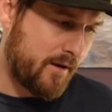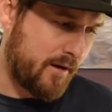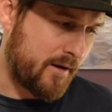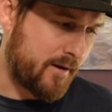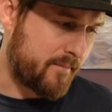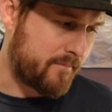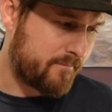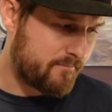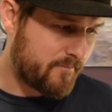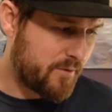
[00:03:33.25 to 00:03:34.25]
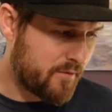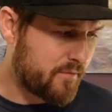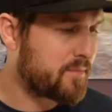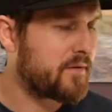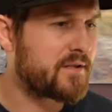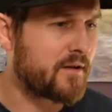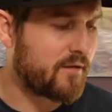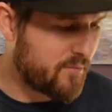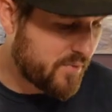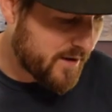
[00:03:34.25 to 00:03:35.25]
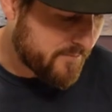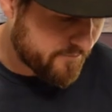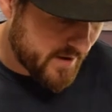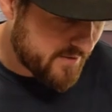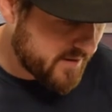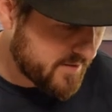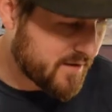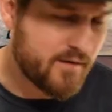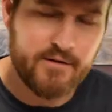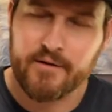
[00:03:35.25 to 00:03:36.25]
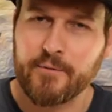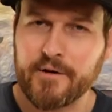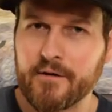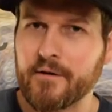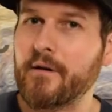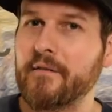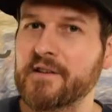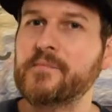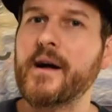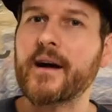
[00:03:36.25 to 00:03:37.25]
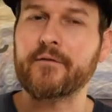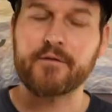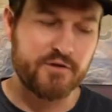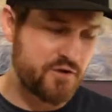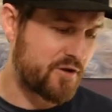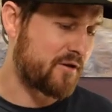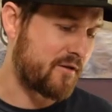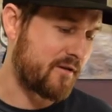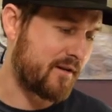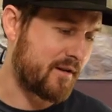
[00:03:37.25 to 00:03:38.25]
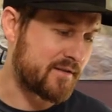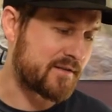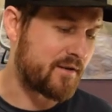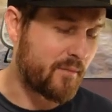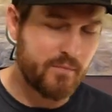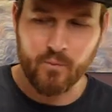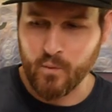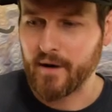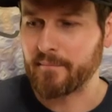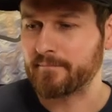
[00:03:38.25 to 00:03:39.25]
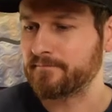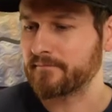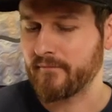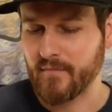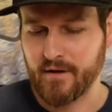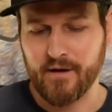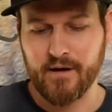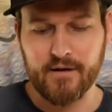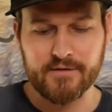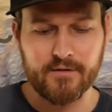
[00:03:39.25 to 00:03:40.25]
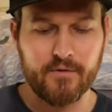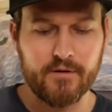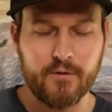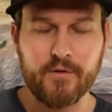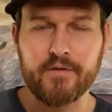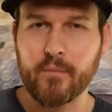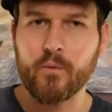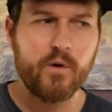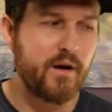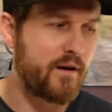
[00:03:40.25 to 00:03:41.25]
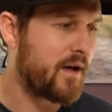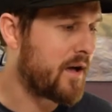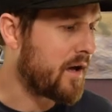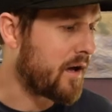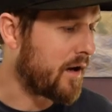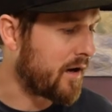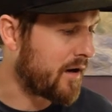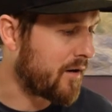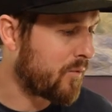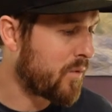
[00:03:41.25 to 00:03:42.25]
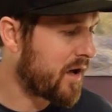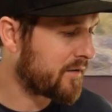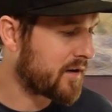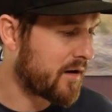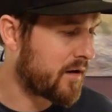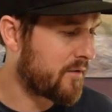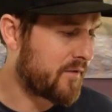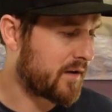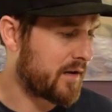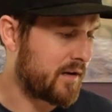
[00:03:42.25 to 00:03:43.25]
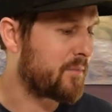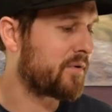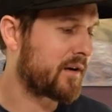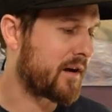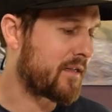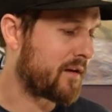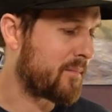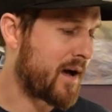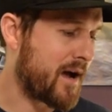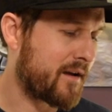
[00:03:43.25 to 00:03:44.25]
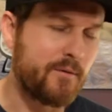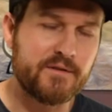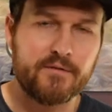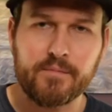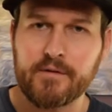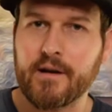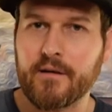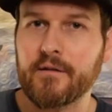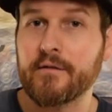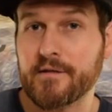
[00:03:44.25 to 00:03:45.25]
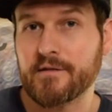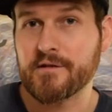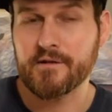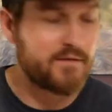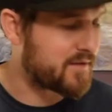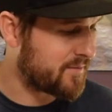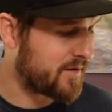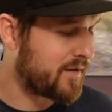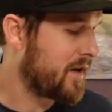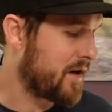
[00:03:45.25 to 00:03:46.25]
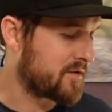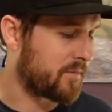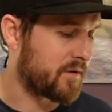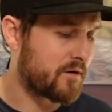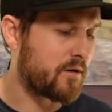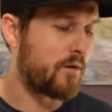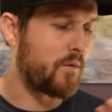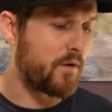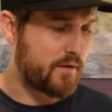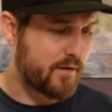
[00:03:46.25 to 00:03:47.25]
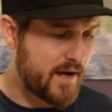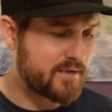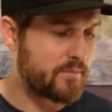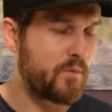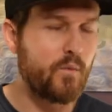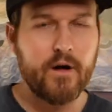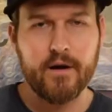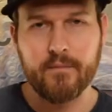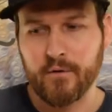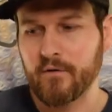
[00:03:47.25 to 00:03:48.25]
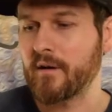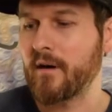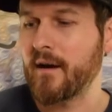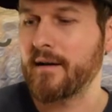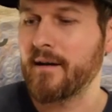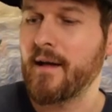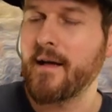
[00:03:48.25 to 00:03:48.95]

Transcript: Um, three was pretty solid, but I think the clear winner on this bracket for sure is number one. Uh, so I'm going to go with number one. Uh, wild card, I don't think I need to bring anything back. It was a pretty clear decision on this one. So I'm going to go glass number one, moving on.